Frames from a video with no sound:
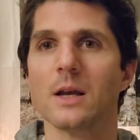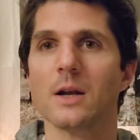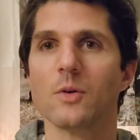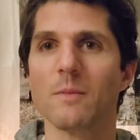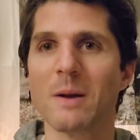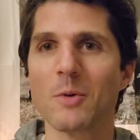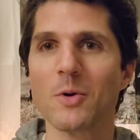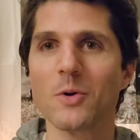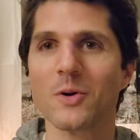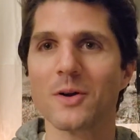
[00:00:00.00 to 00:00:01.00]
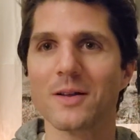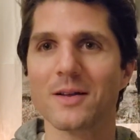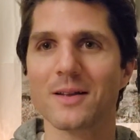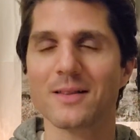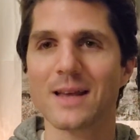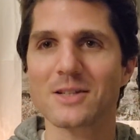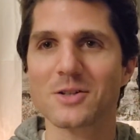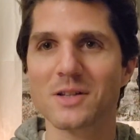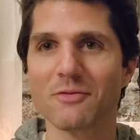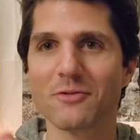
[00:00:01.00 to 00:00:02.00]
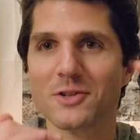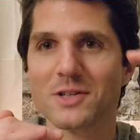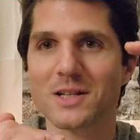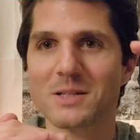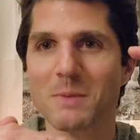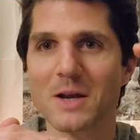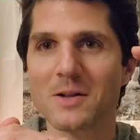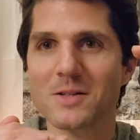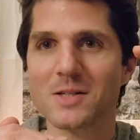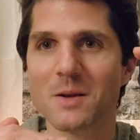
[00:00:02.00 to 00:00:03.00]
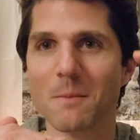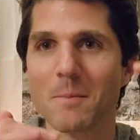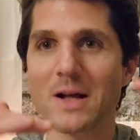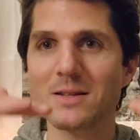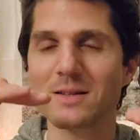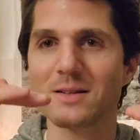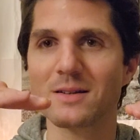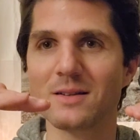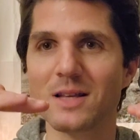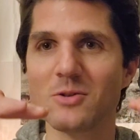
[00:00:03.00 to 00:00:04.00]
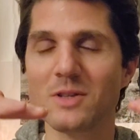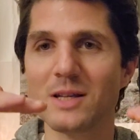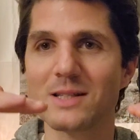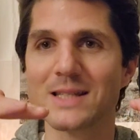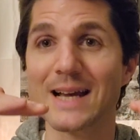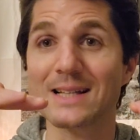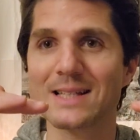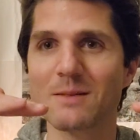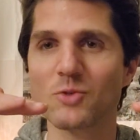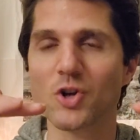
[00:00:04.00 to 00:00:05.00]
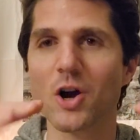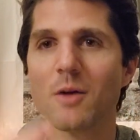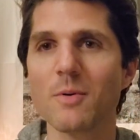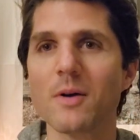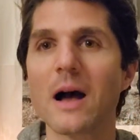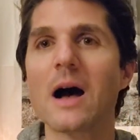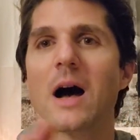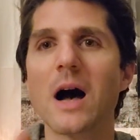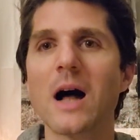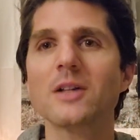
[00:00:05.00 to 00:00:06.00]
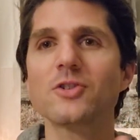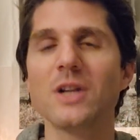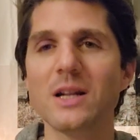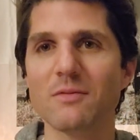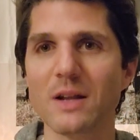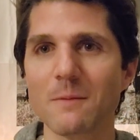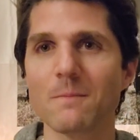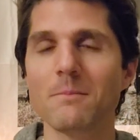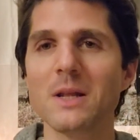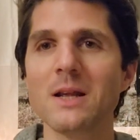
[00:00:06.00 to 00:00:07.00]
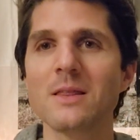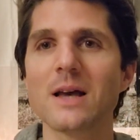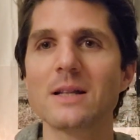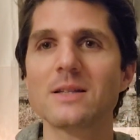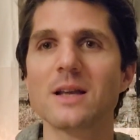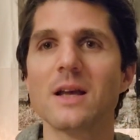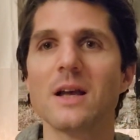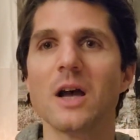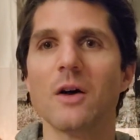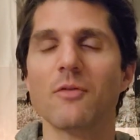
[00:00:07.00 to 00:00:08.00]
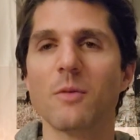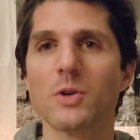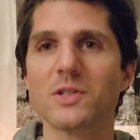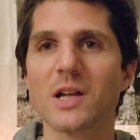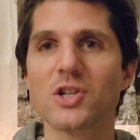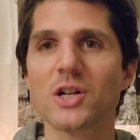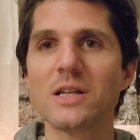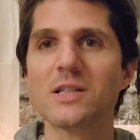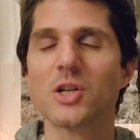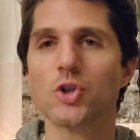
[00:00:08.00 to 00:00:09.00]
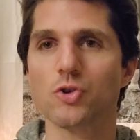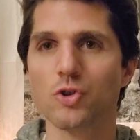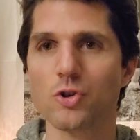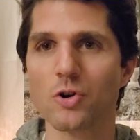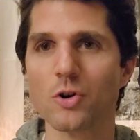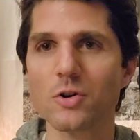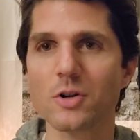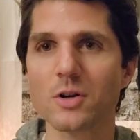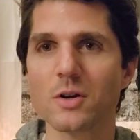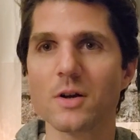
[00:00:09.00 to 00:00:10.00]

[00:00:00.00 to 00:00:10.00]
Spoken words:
Remember, there's a difference in experience, but they do the exact same job alternatively, meaning that from Los Angeles to New York,